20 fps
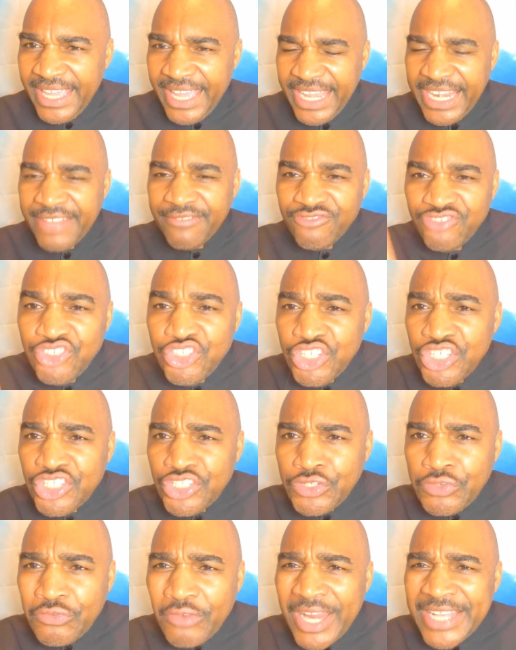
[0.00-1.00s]
And if Jesus
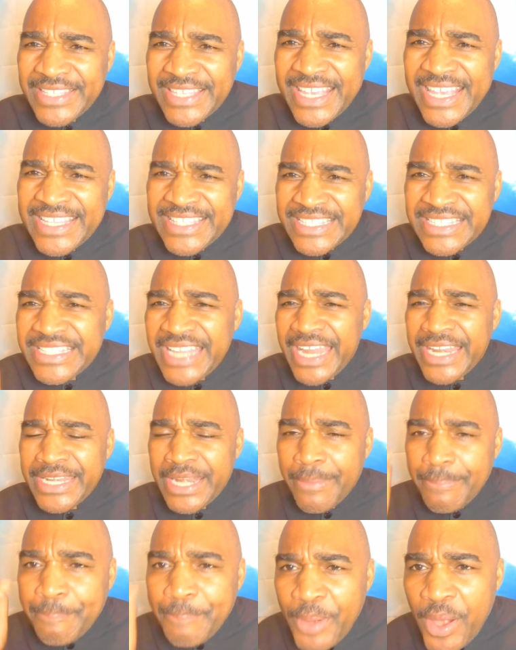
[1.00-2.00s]
Christ is not
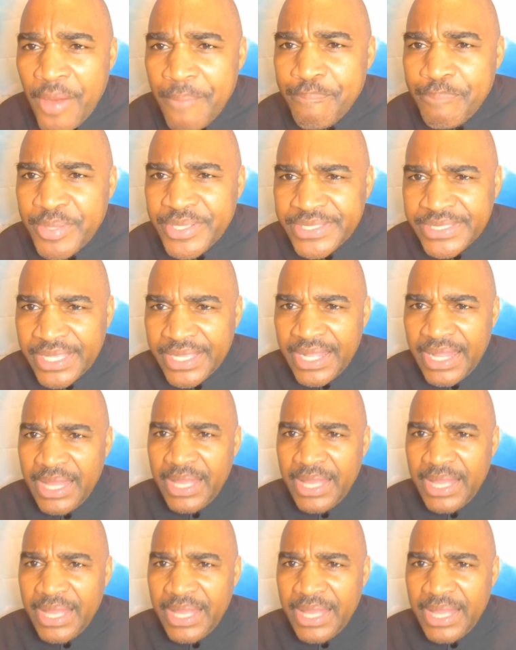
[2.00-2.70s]
the purpose,